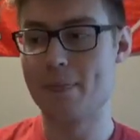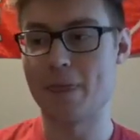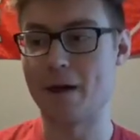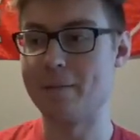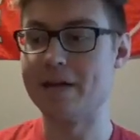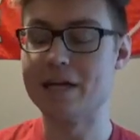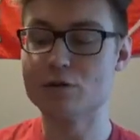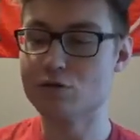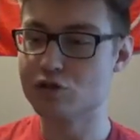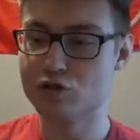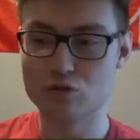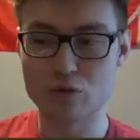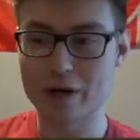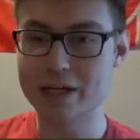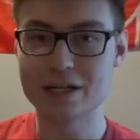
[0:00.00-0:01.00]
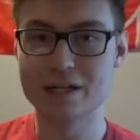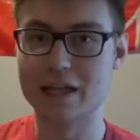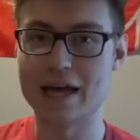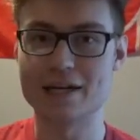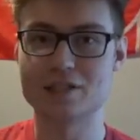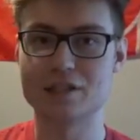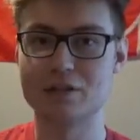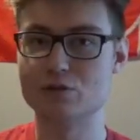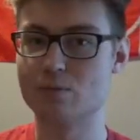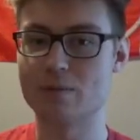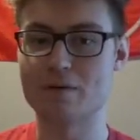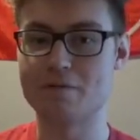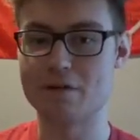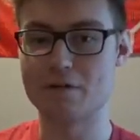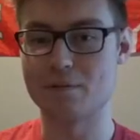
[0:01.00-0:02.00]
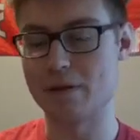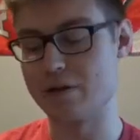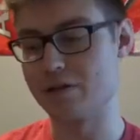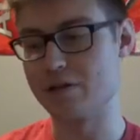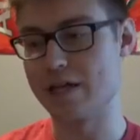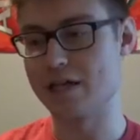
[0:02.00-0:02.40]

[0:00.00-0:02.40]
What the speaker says: I mean, he was great last year. He was one of my favorite players